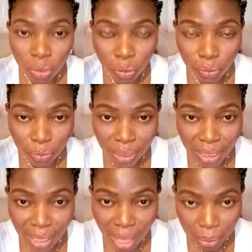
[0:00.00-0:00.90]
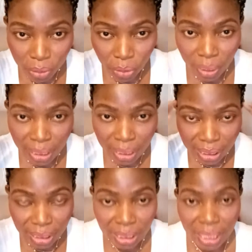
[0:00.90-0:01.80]
fit capture
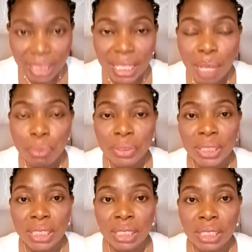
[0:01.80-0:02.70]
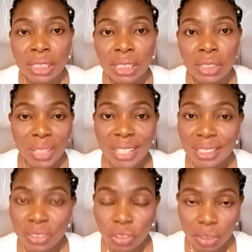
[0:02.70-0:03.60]
anything enter brain. So that
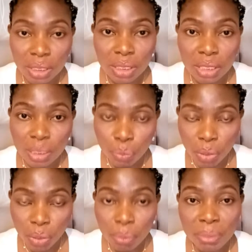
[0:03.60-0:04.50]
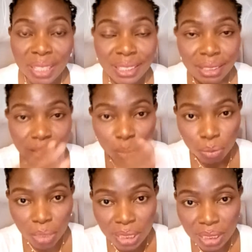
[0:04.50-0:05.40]
is just the problem. That's
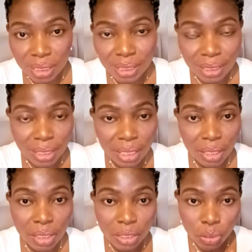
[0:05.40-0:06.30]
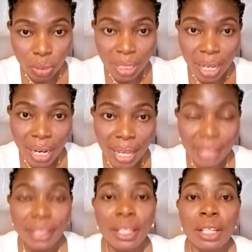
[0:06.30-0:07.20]
where the disorder lie.
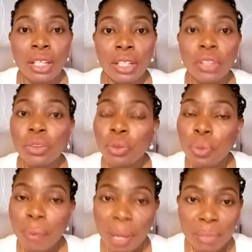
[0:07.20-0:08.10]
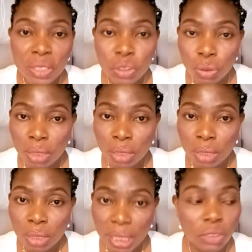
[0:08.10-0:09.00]
E no go permit you
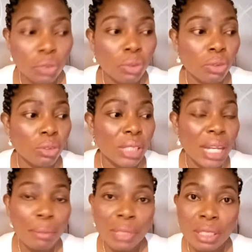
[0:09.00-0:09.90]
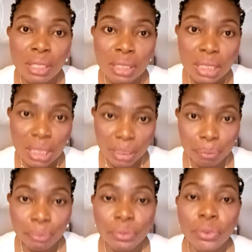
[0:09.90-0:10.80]
learn. So na be the thing.
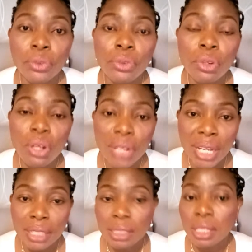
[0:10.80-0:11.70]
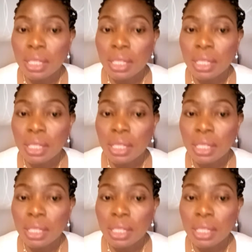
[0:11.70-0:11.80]
So all right,